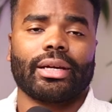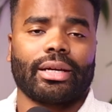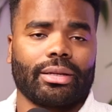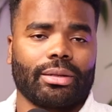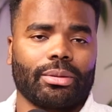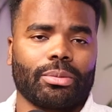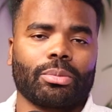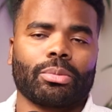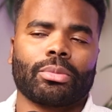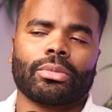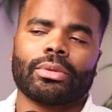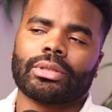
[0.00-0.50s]

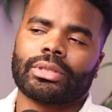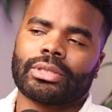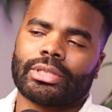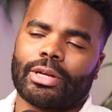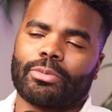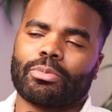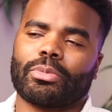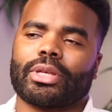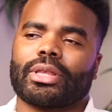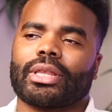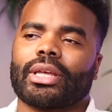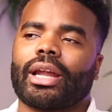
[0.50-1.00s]
and
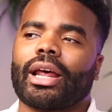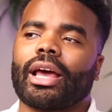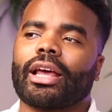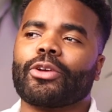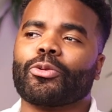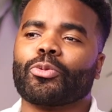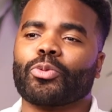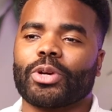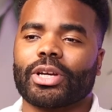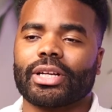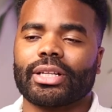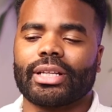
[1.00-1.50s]
something that I
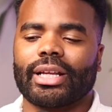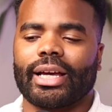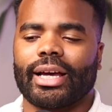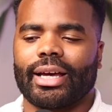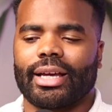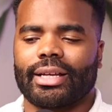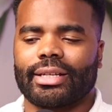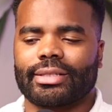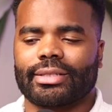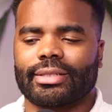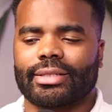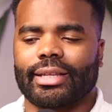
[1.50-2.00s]

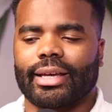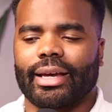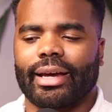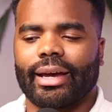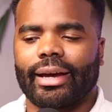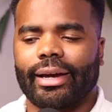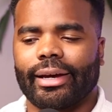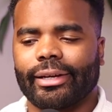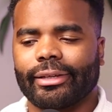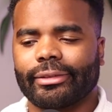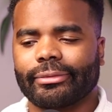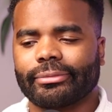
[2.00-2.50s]
realized
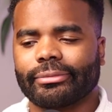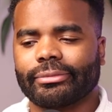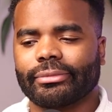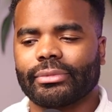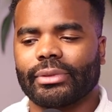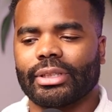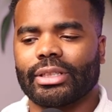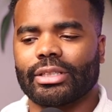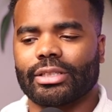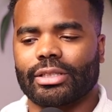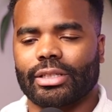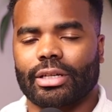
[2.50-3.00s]
that
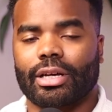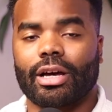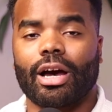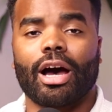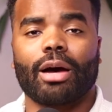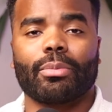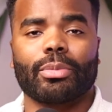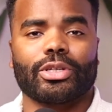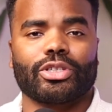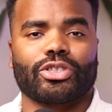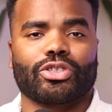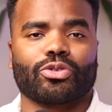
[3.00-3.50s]
is a
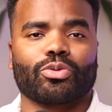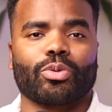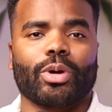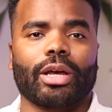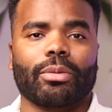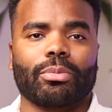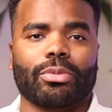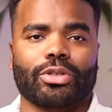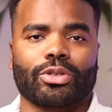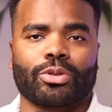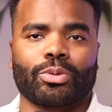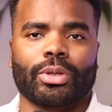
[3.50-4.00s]
common
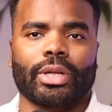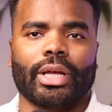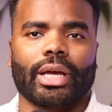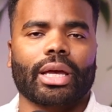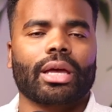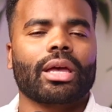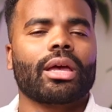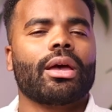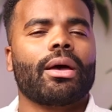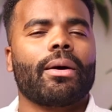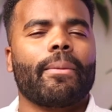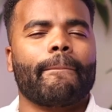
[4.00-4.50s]
trend between
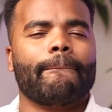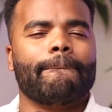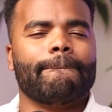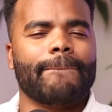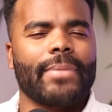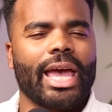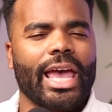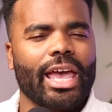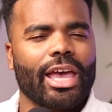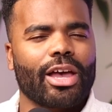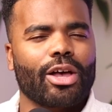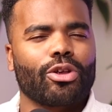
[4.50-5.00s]
like
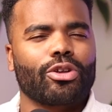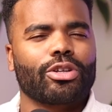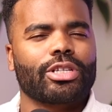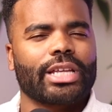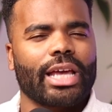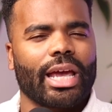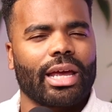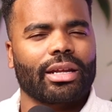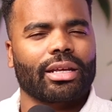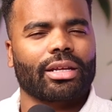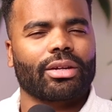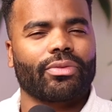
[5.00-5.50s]
male
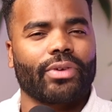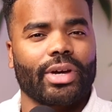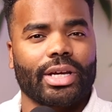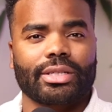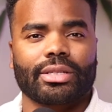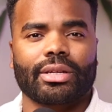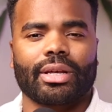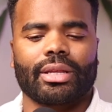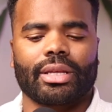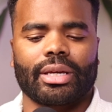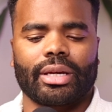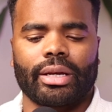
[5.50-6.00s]
dating
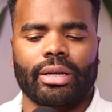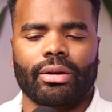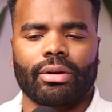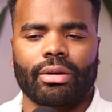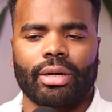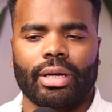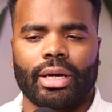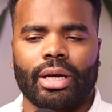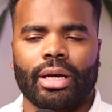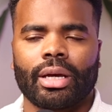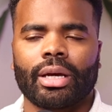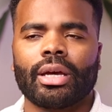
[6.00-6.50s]
advice on the
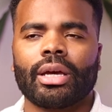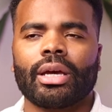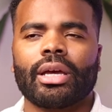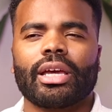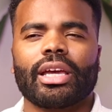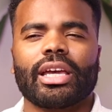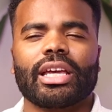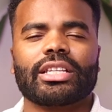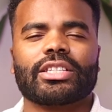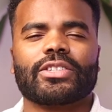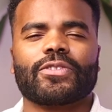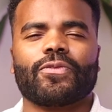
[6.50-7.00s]
internet.
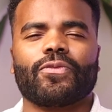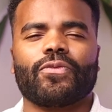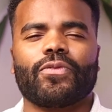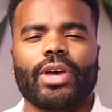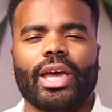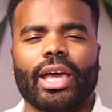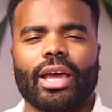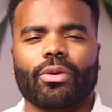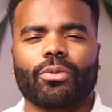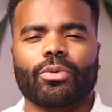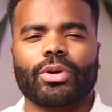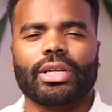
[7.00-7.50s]
It's
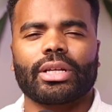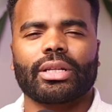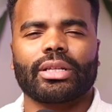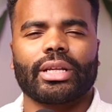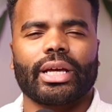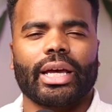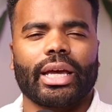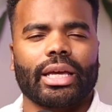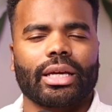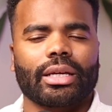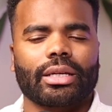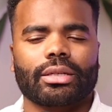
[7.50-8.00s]
very
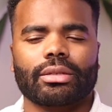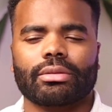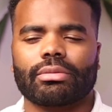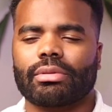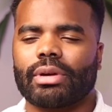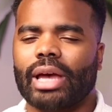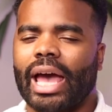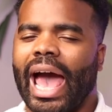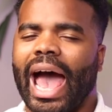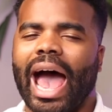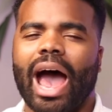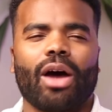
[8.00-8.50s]
like
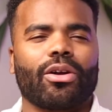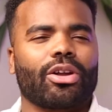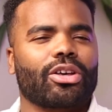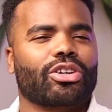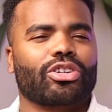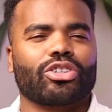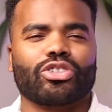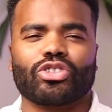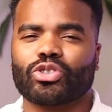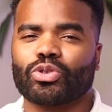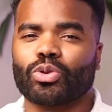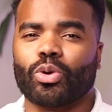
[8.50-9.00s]
how to
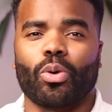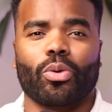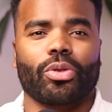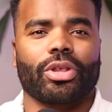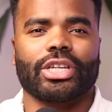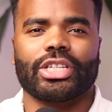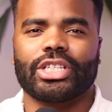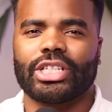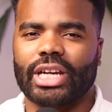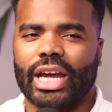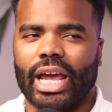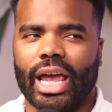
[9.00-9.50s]
control the
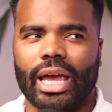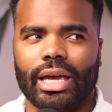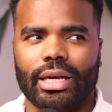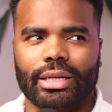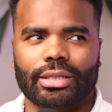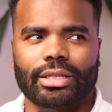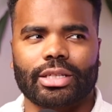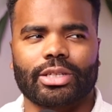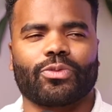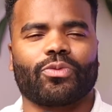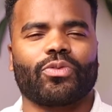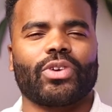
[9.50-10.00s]

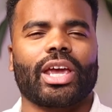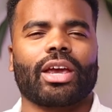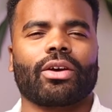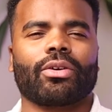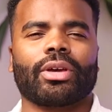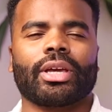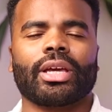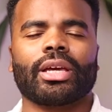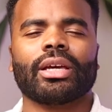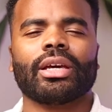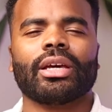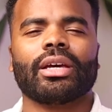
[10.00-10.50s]
chase. It's
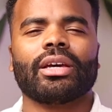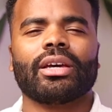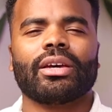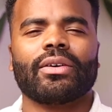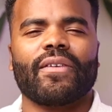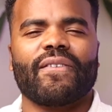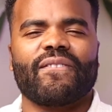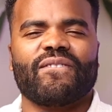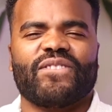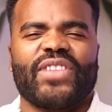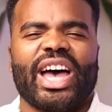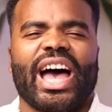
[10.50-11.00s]
very
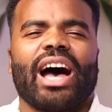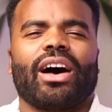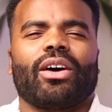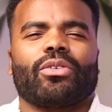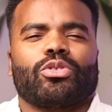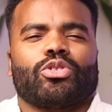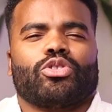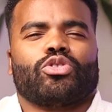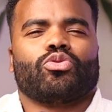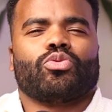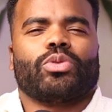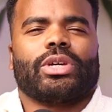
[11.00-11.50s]

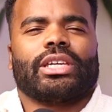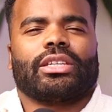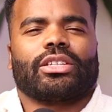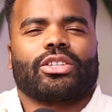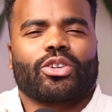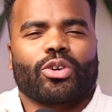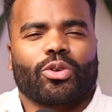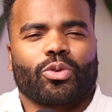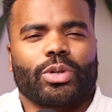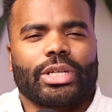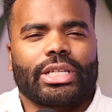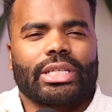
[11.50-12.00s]
value
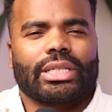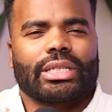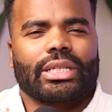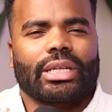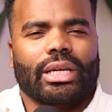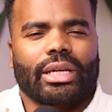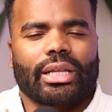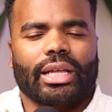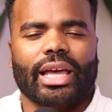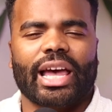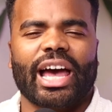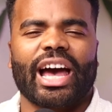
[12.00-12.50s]

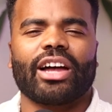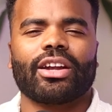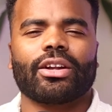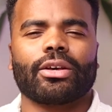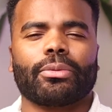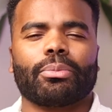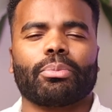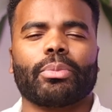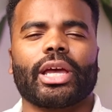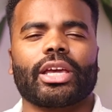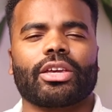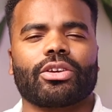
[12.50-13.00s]
increasing, like how
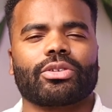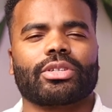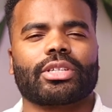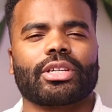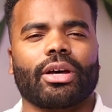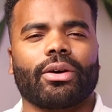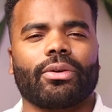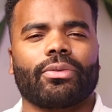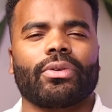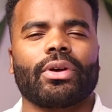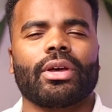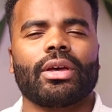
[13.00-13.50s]
to make
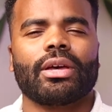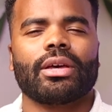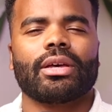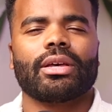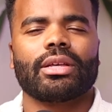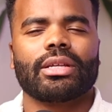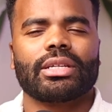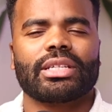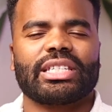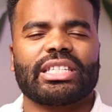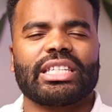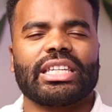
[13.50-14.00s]
yourself
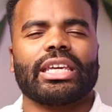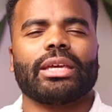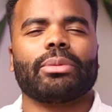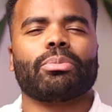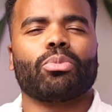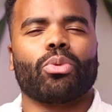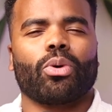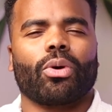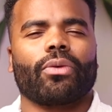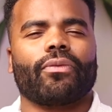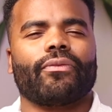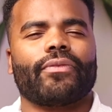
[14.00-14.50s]
seem
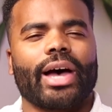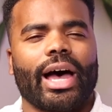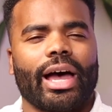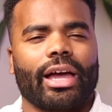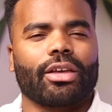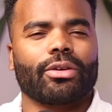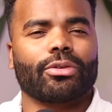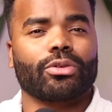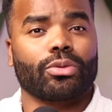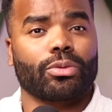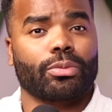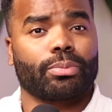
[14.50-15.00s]
more
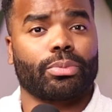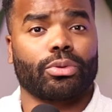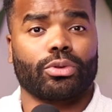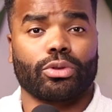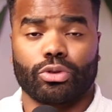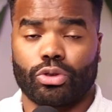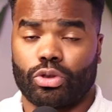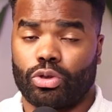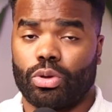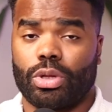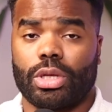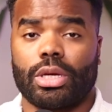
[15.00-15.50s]

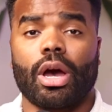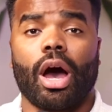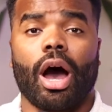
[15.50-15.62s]
valuable to the